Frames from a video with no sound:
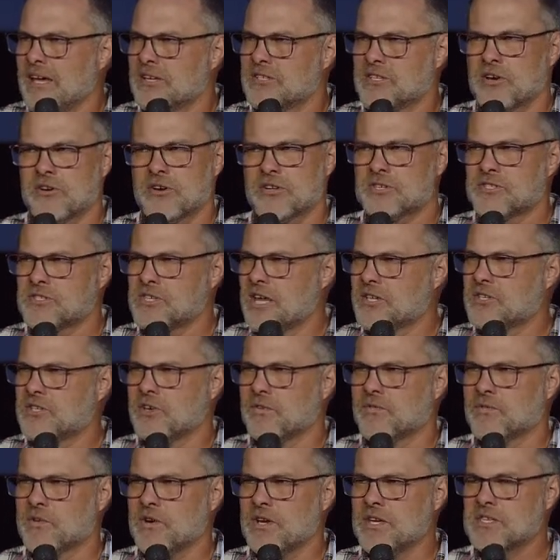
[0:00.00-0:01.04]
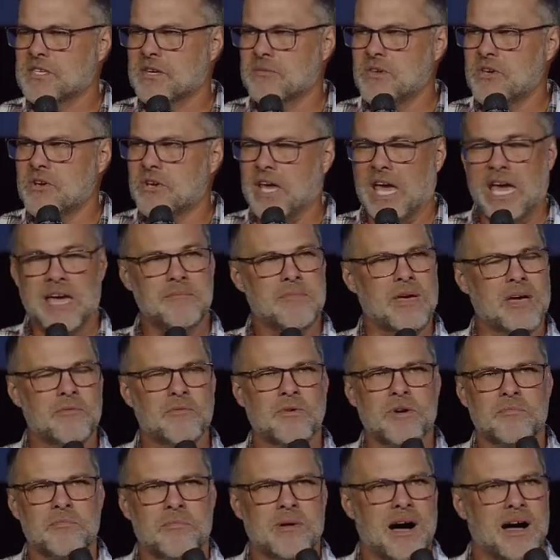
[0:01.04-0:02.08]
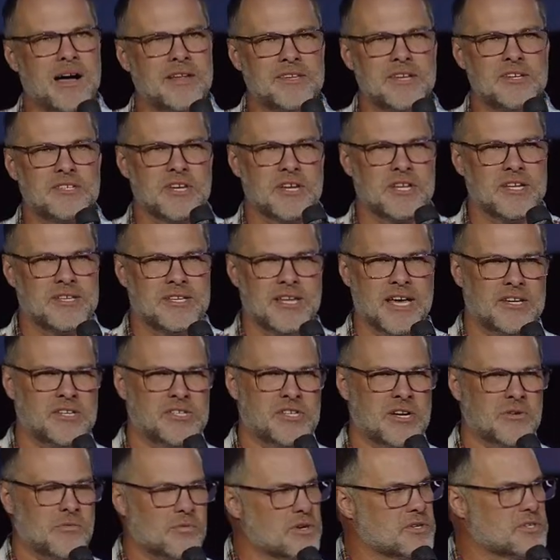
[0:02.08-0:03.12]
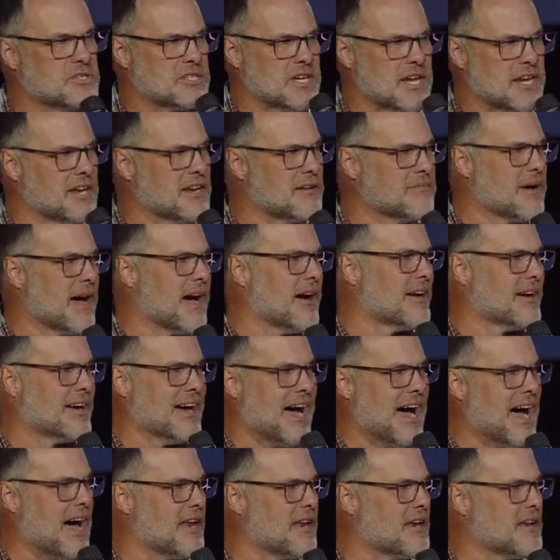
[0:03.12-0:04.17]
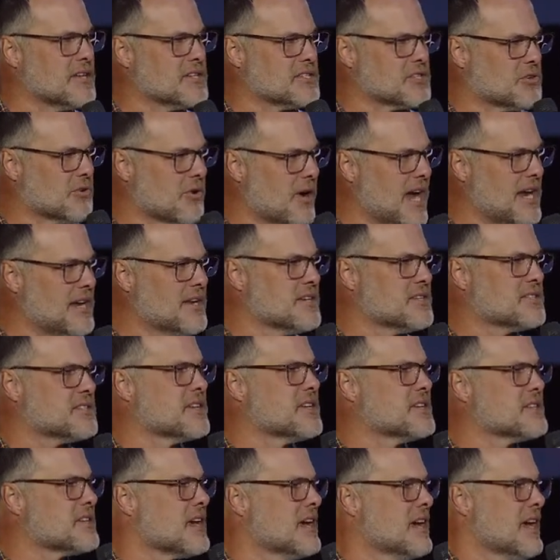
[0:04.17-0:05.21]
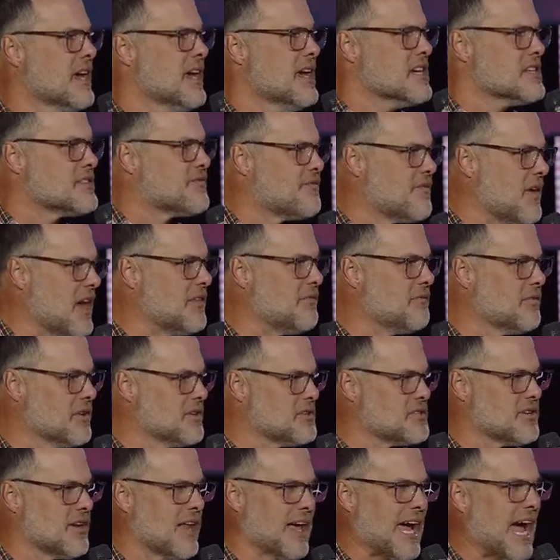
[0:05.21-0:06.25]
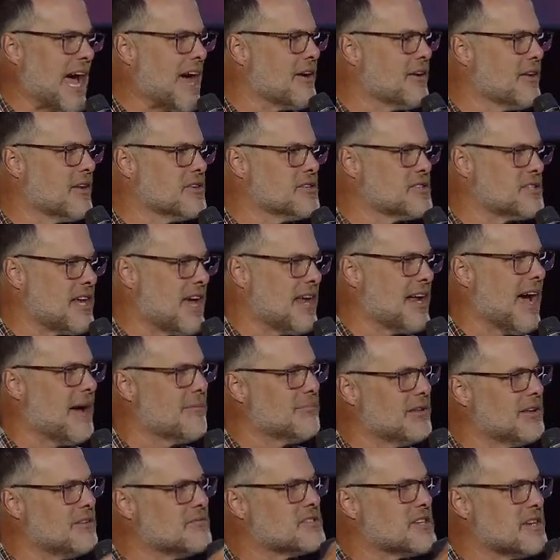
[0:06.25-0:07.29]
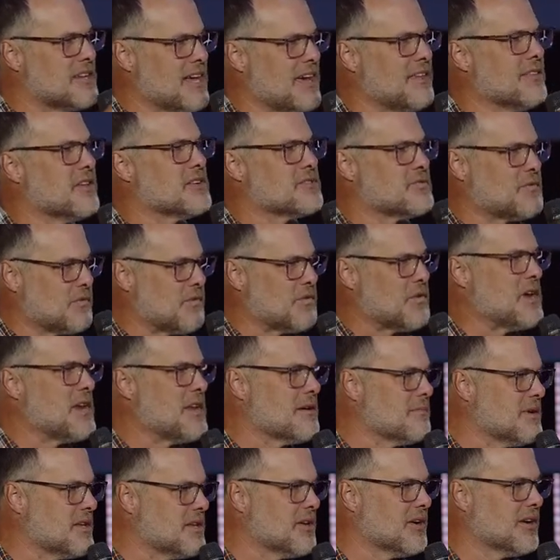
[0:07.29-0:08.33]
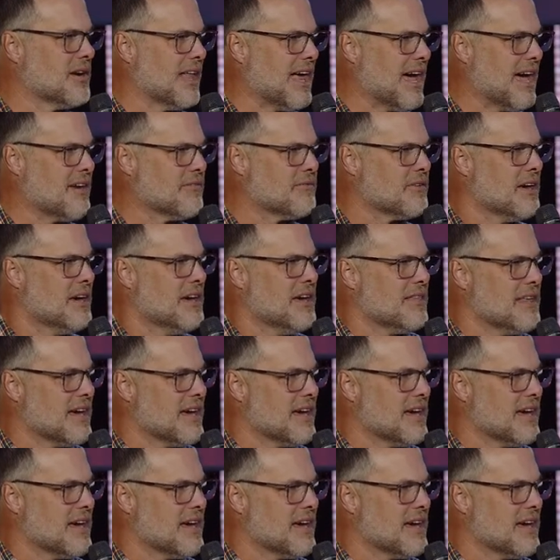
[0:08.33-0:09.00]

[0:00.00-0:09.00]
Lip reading: He's here to set you free. Some of you came in with bondage and addiction and we're singing about God and his greatness and his faithfulness. You're like, I don't understand. I believe today there's freedom in your life